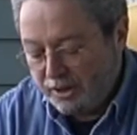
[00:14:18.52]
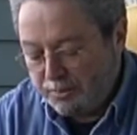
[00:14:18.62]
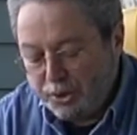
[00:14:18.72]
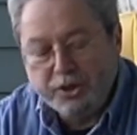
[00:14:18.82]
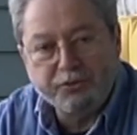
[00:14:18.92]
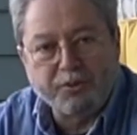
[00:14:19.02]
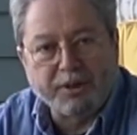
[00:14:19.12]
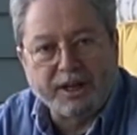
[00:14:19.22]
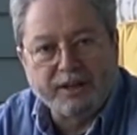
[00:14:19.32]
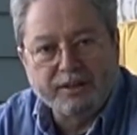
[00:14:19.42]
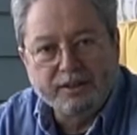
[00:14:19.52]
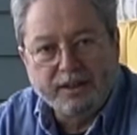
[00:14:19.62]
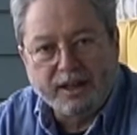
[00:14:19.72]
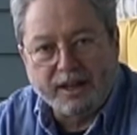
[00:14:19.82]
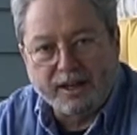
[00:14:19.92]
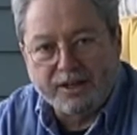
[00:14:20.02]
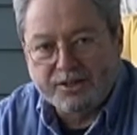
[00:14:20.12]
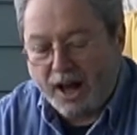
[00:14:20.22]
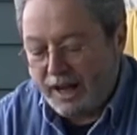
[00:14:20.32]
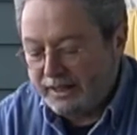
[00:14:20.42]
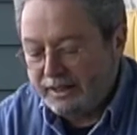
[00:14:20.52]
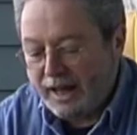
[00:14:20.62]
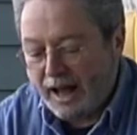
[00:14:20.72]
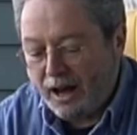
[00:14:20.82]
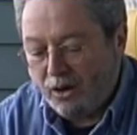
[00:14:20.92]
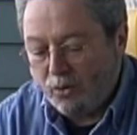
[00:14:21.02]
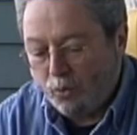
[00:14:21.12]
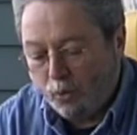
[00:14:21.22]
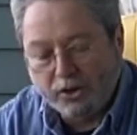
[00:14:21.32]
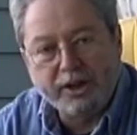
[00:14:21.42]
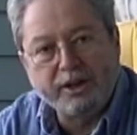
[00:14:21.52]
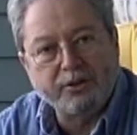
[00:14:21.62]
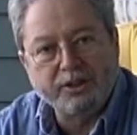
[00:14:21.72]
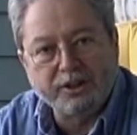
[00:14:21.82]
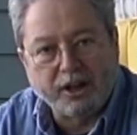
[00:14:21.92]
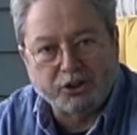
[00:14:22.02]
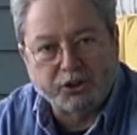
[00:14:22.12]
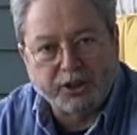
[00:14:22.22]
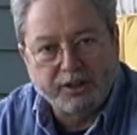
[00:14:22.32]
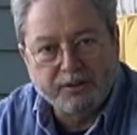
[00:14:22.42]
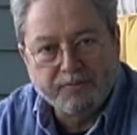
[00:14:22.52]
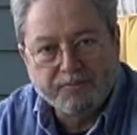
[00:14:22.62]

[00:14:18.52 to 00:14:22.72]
The beauty for me is I can now work here in the country,